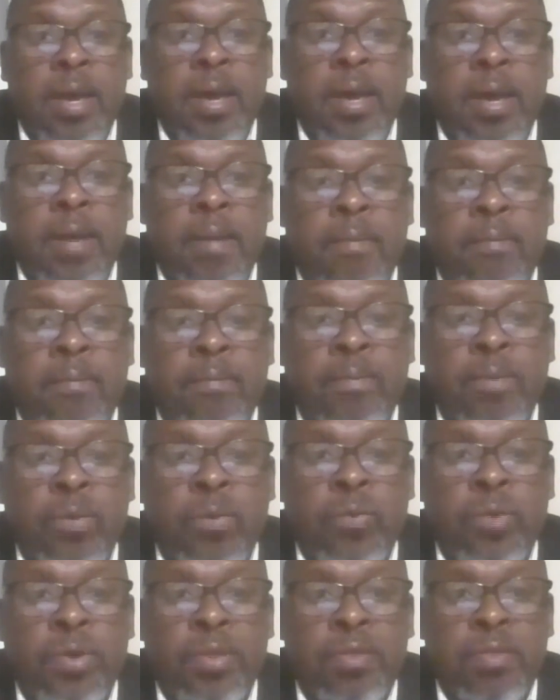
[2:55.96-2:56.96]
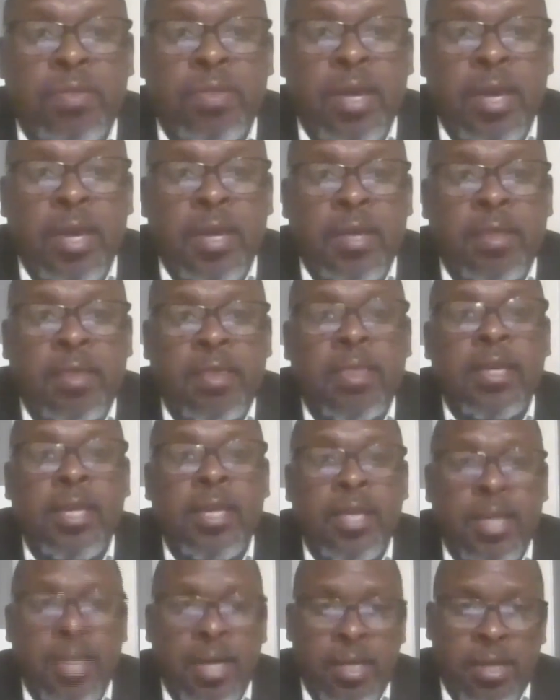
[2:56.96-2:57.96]
um, with a
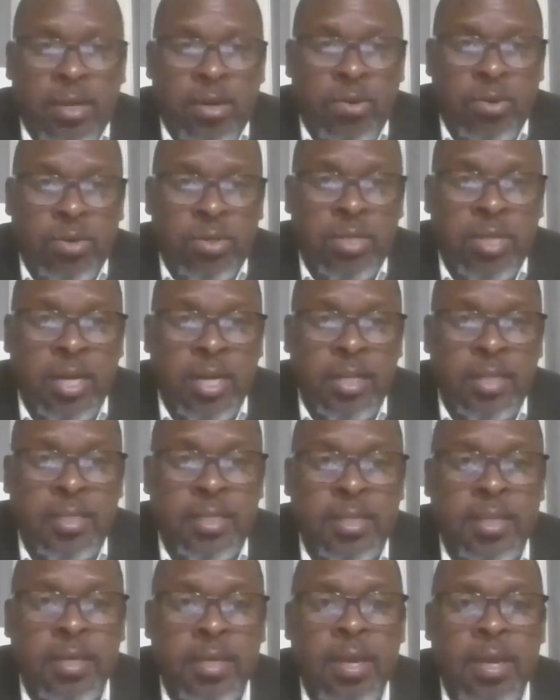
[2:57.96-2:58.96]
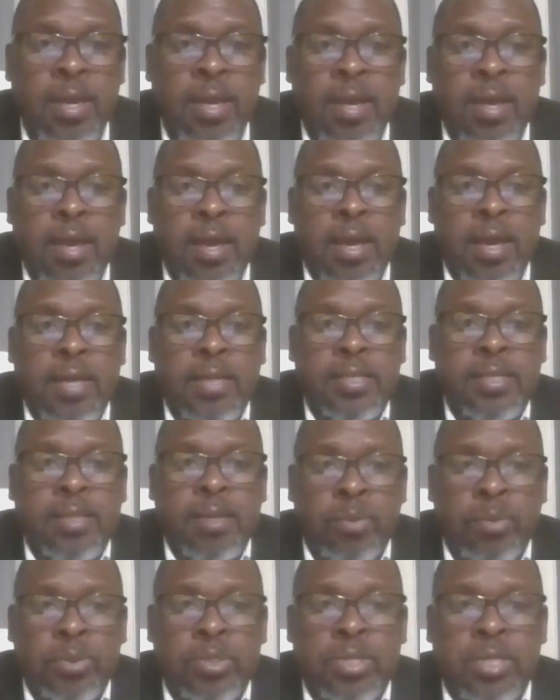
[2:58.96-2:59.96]
three other cross cutting uh,
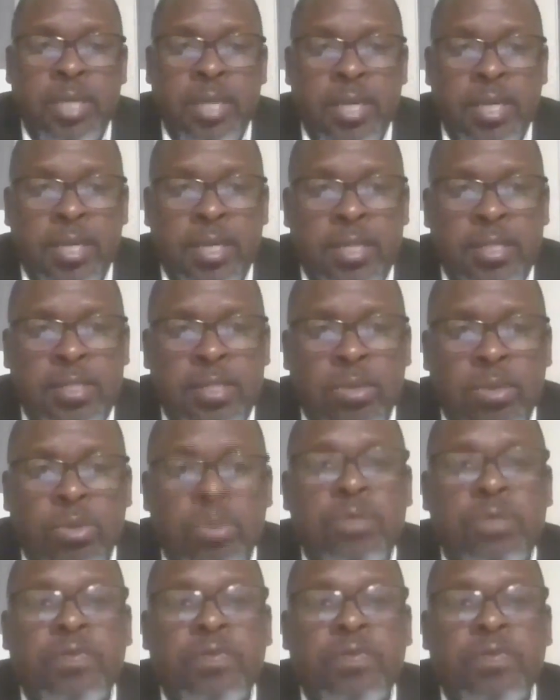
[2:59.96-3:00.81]
supporting areas.